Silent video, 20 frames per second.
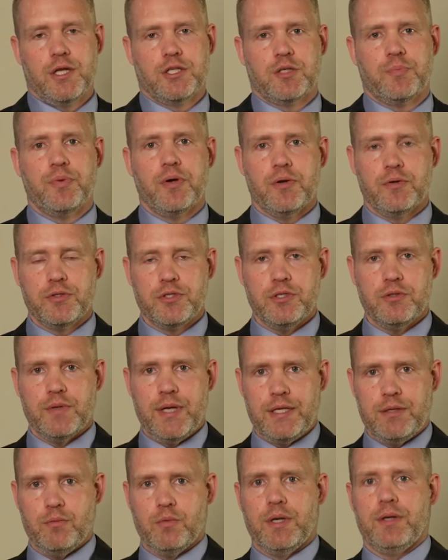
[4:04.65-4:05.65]
as opposed to
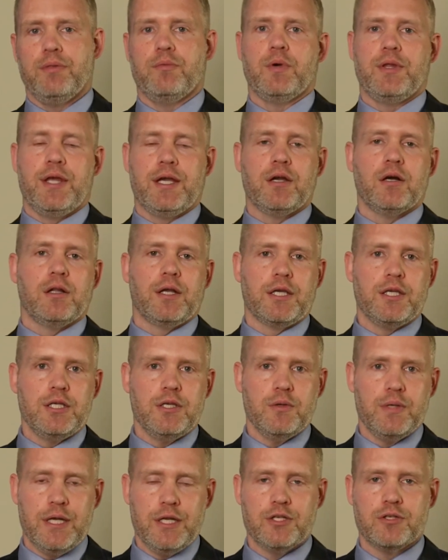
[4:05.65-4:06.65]
what they call
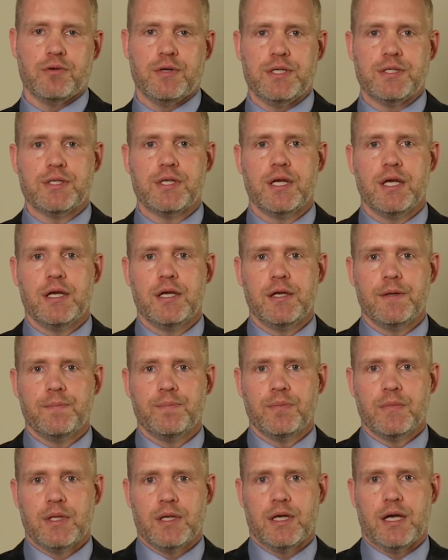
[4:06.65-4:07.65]
acute injuries
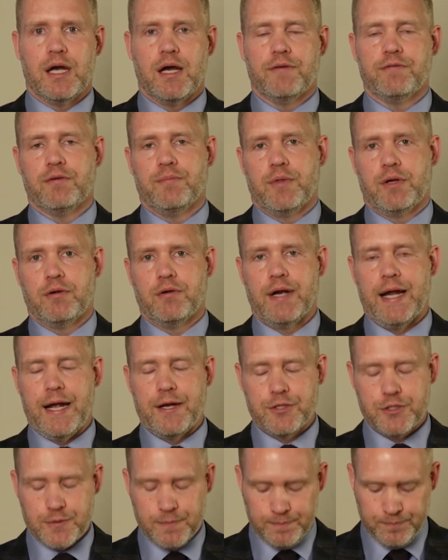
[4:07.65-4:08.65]
from the
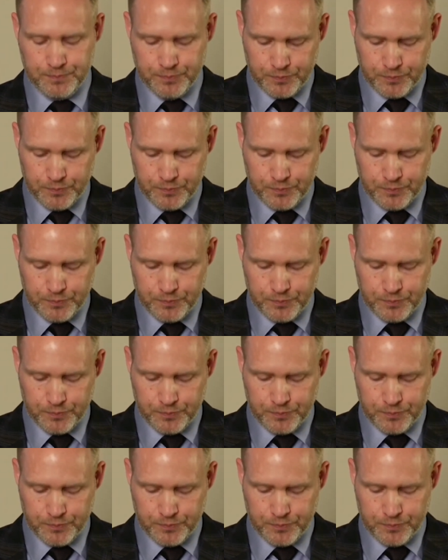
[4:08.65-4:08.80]
crash.